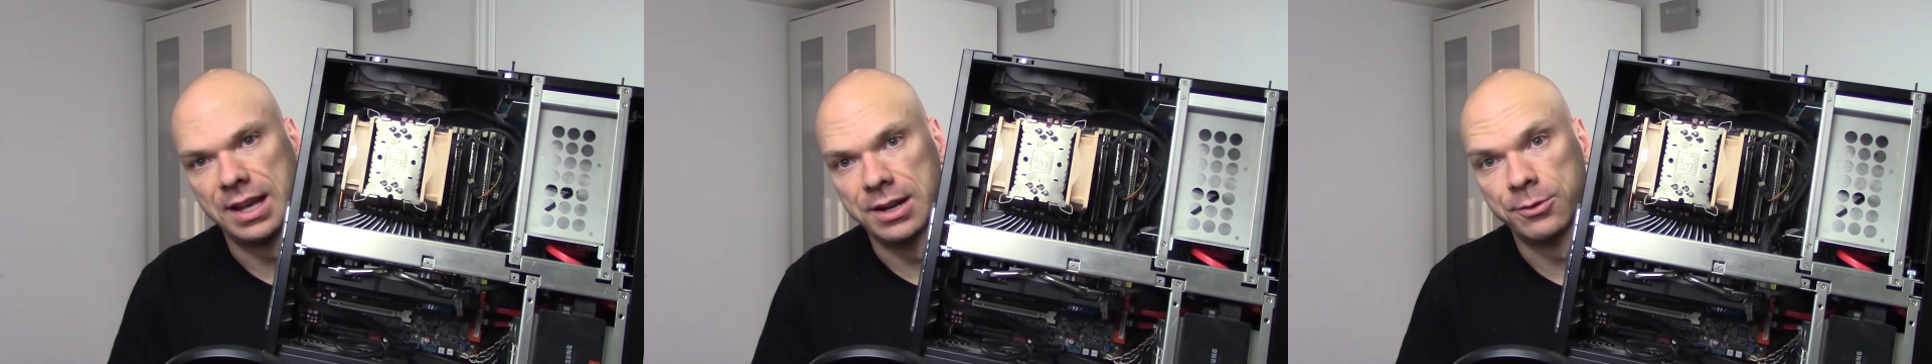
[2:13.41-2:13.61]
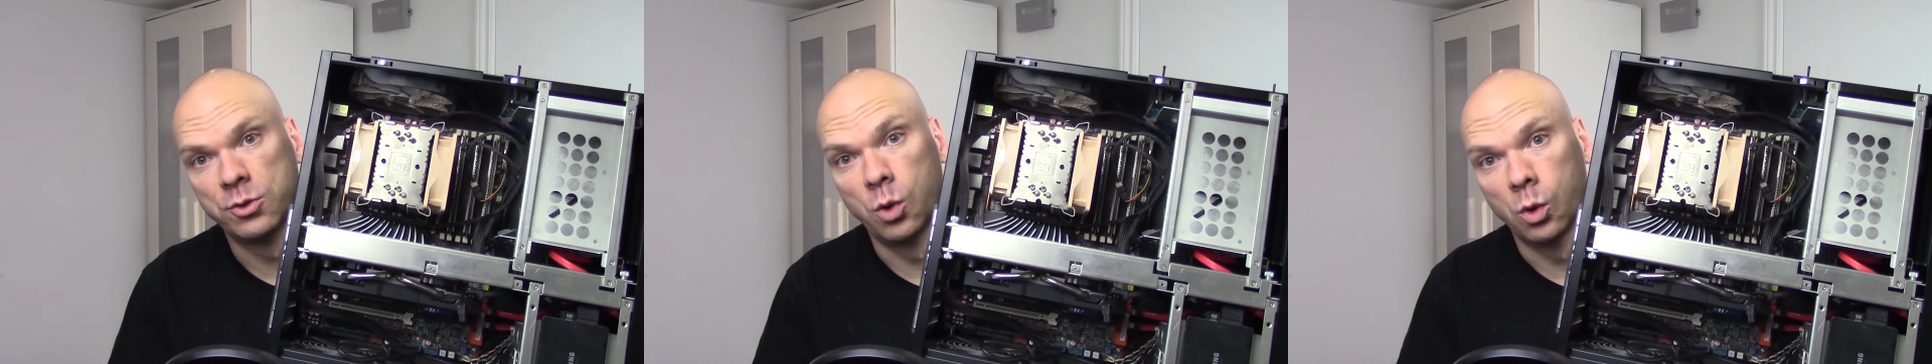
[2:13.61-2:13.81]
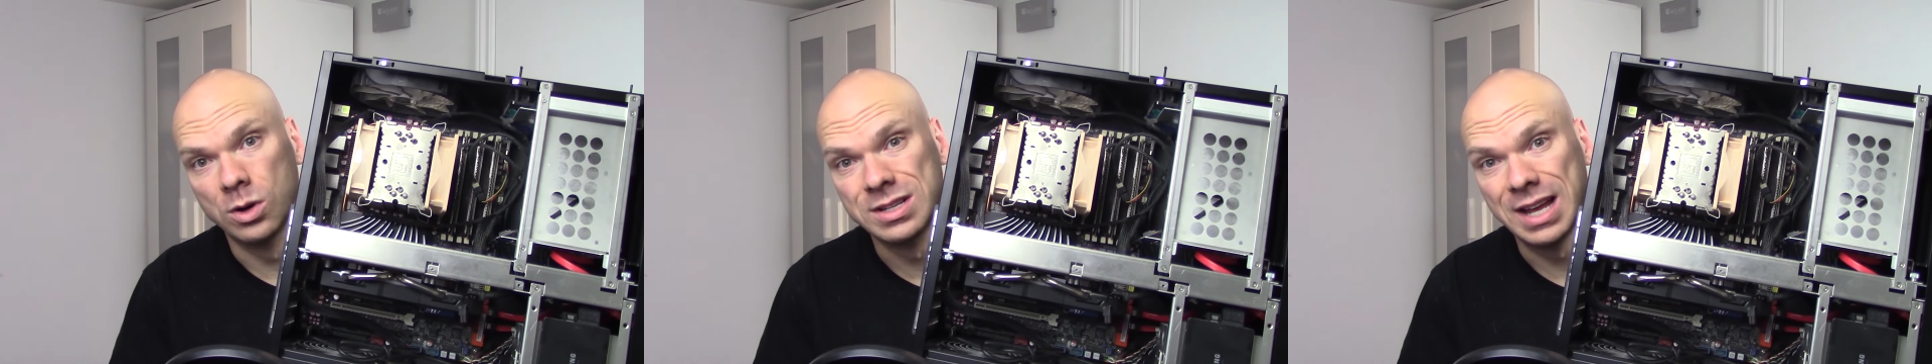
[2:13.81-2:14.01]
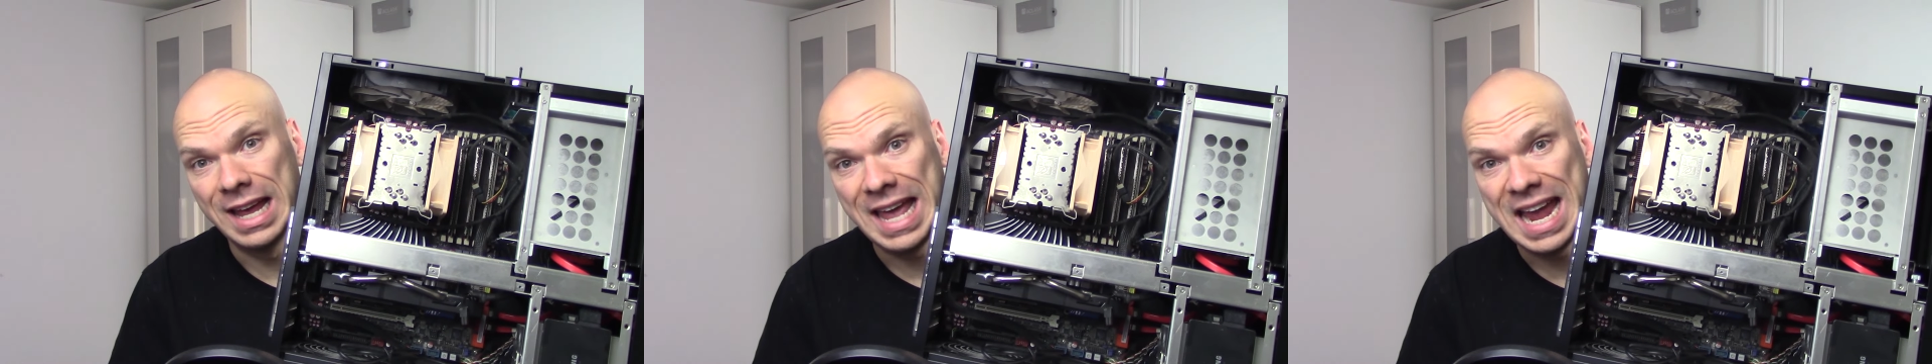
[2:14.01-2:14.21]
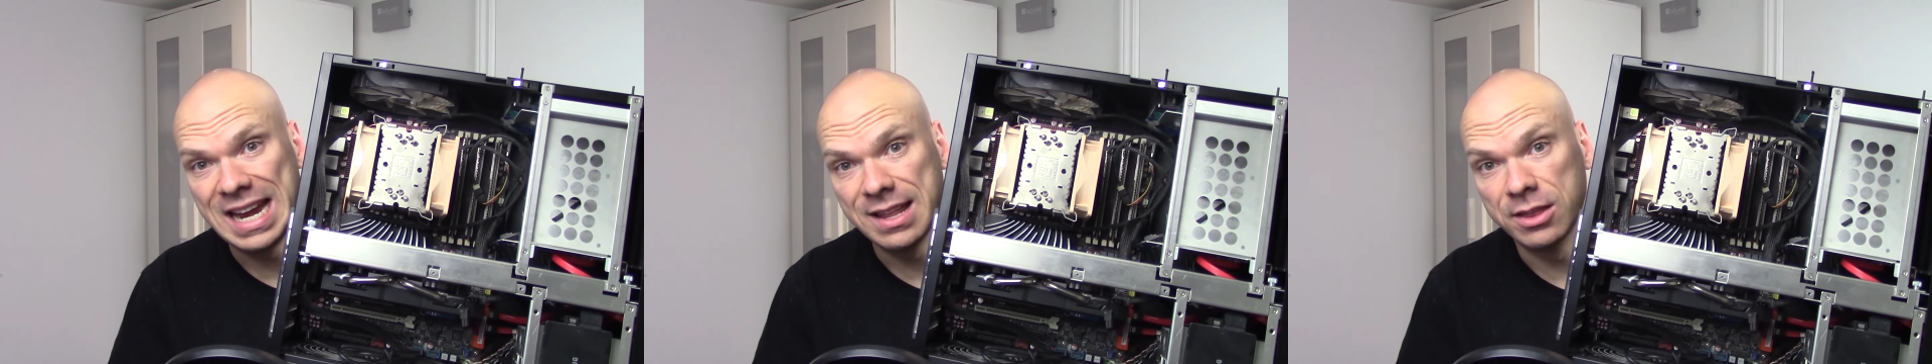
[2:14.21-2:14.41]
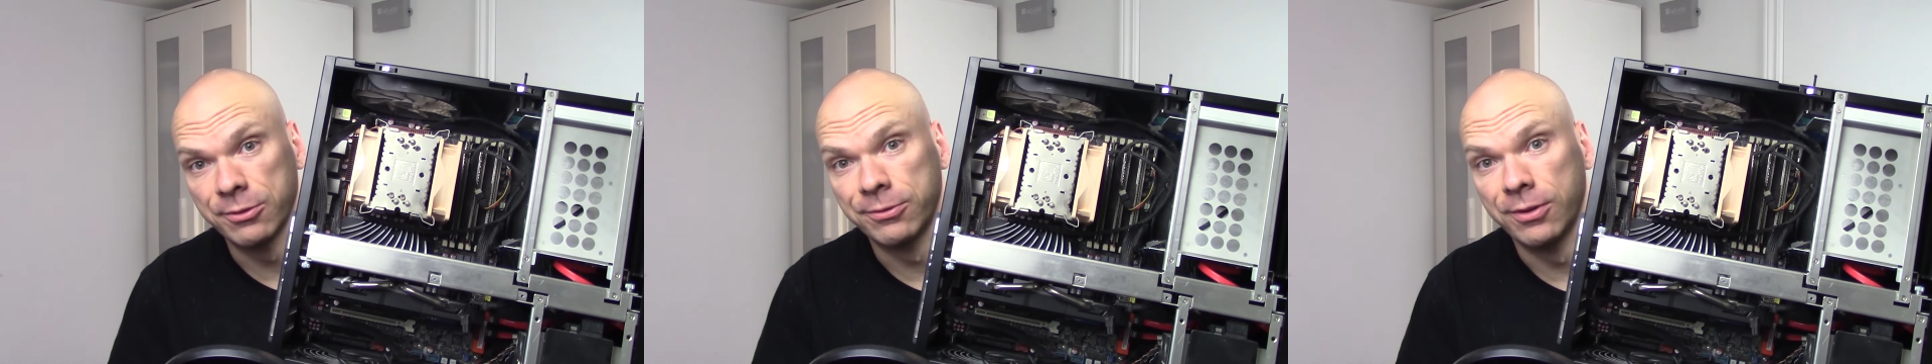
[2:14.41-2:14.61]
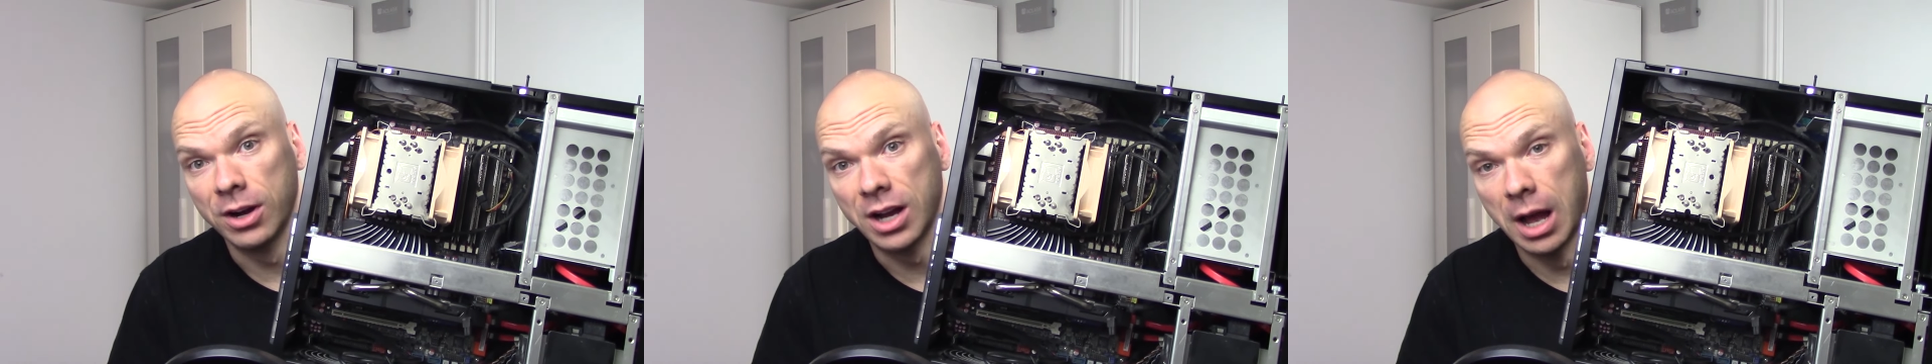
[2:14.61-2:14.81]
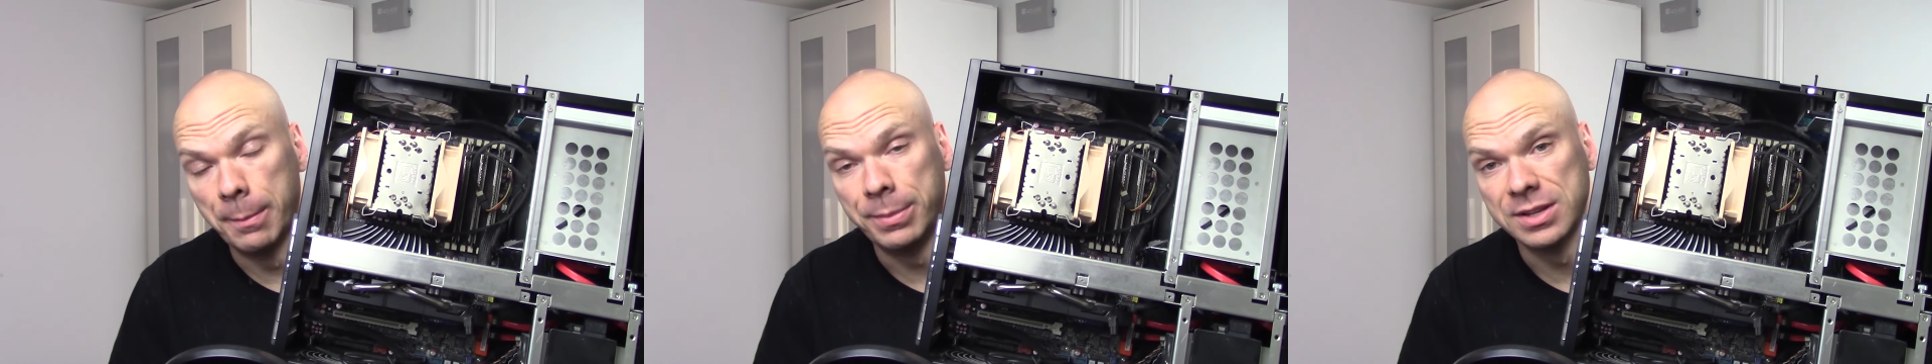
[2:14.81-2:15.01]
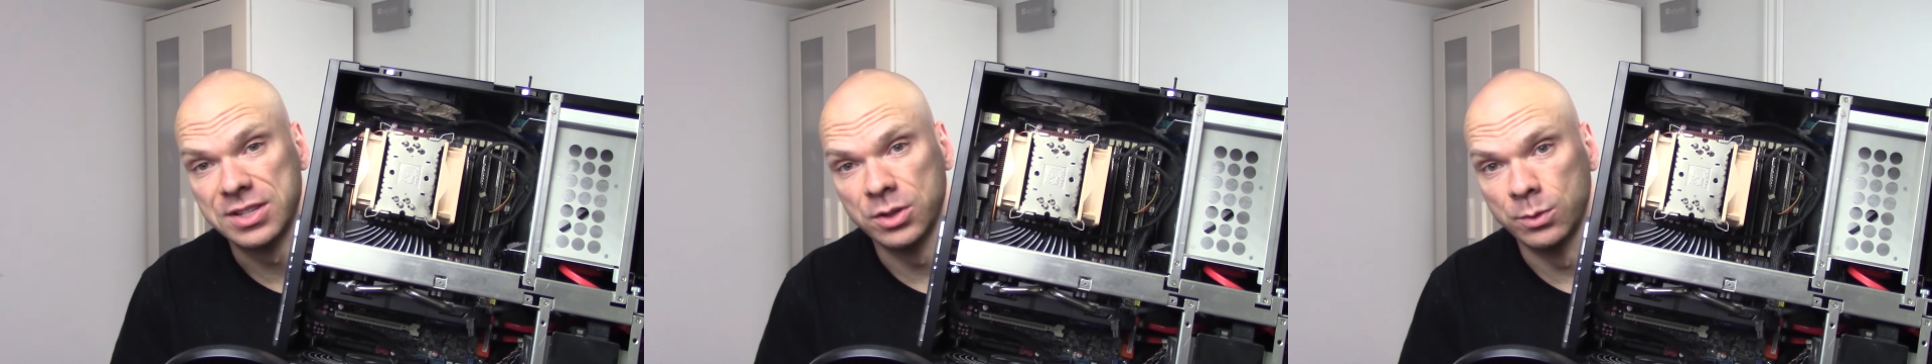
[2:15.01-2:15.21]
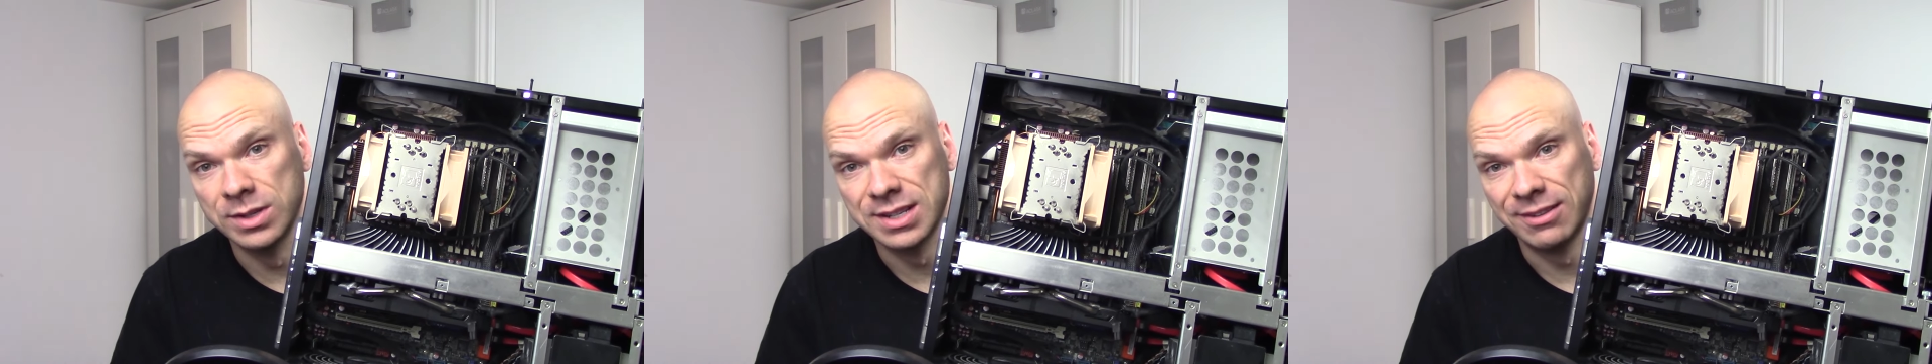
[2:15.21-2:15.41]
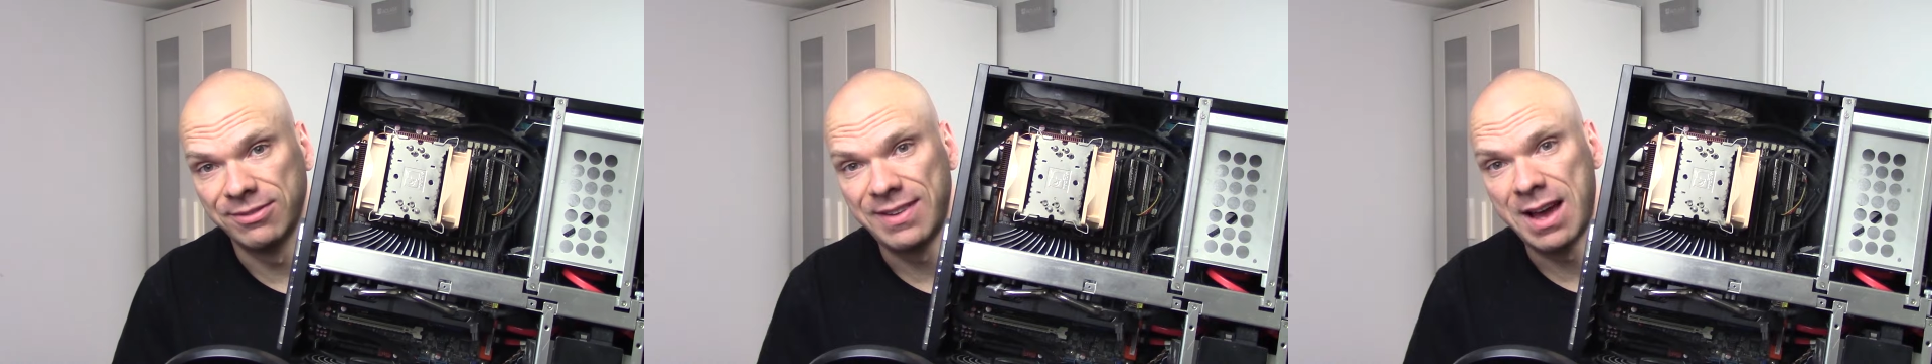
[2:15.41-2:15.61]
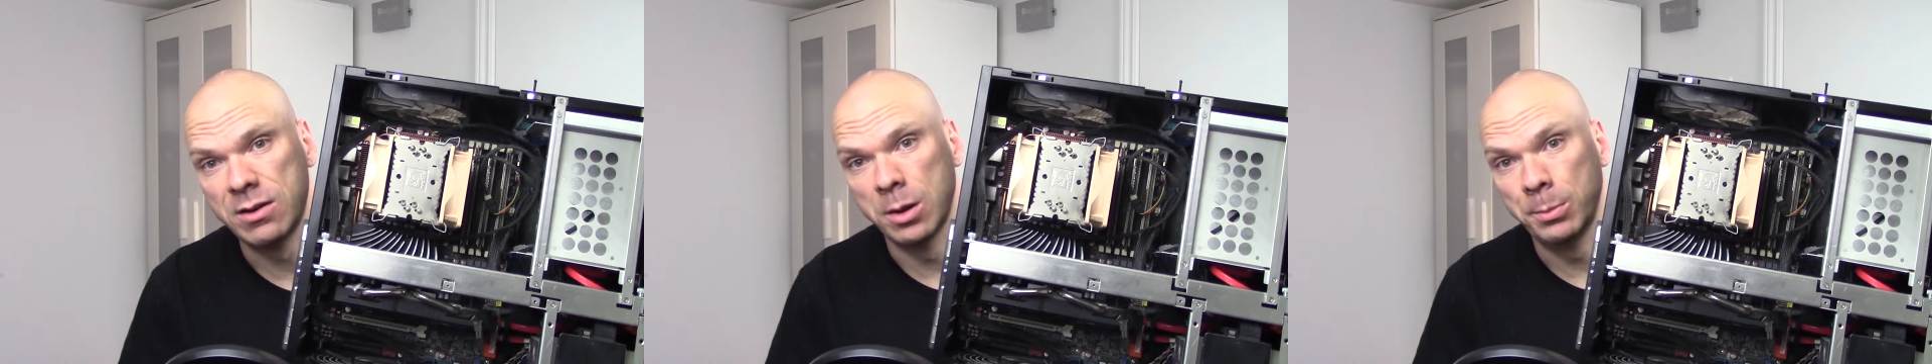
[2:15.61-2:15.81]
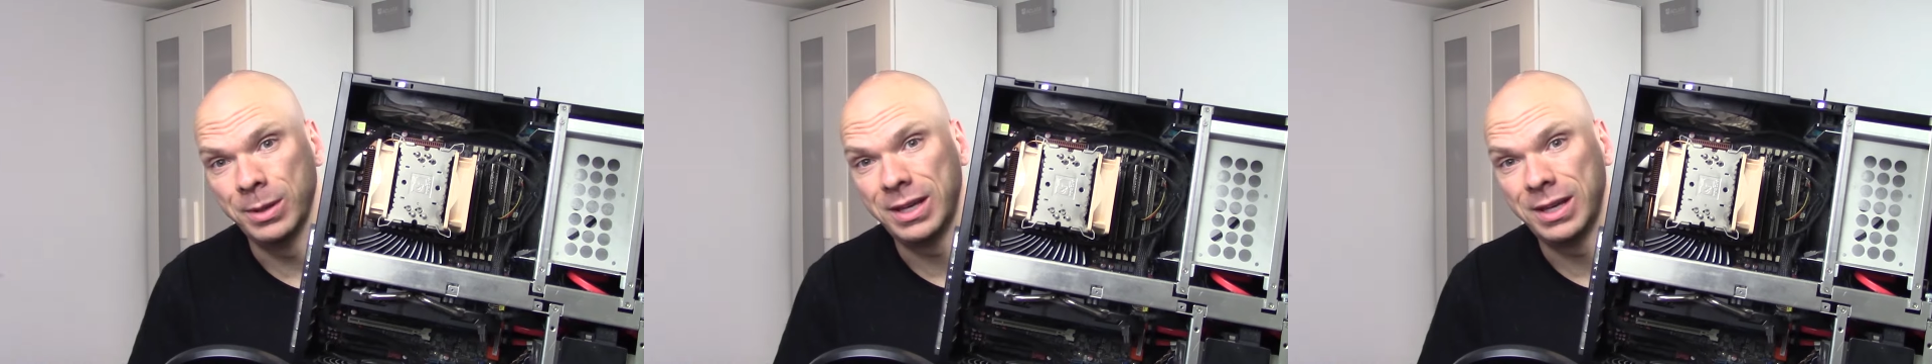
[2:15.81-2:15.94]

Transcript: and of course I ate it the fuck up as soon as I found it,